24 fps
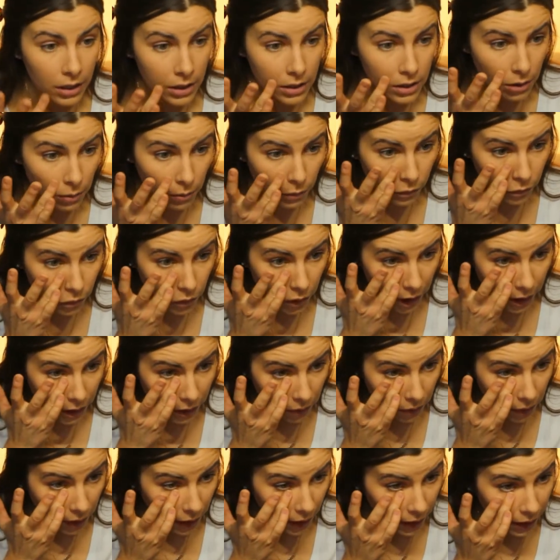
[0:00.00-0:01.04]
So before I
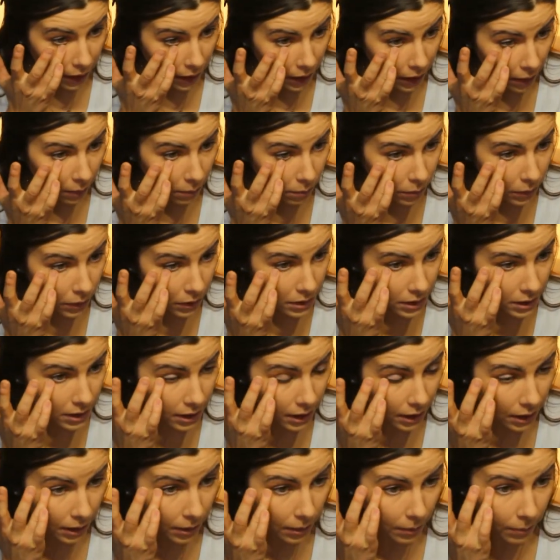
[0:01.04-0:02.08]
go ahead and put
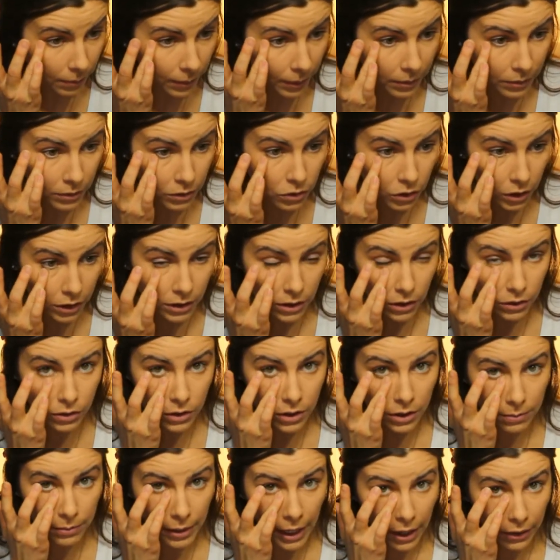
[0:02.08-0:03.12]
some
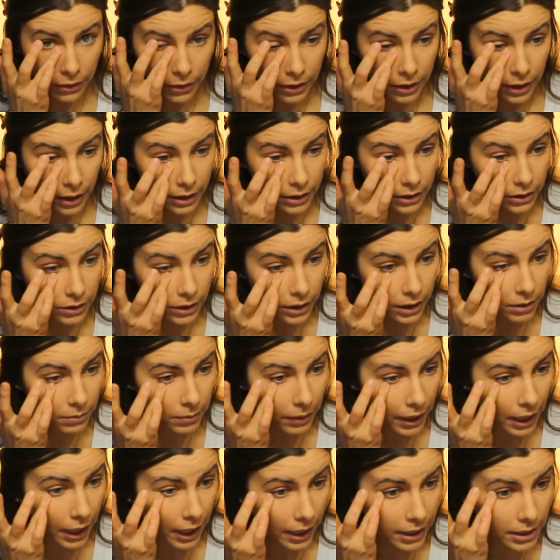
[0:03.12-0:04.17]
translucent powder underneath
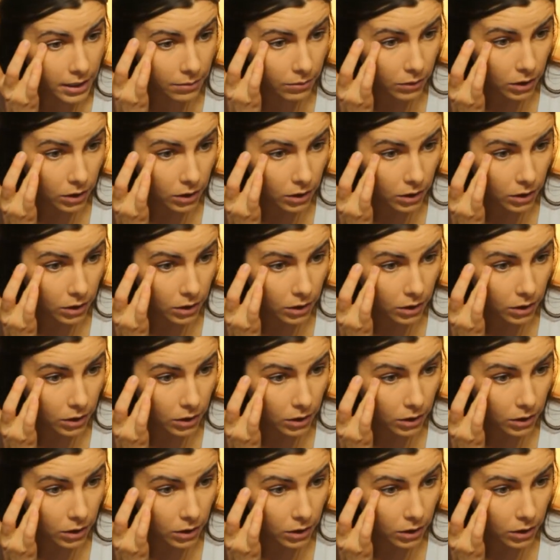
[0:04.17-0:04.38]
my eyes,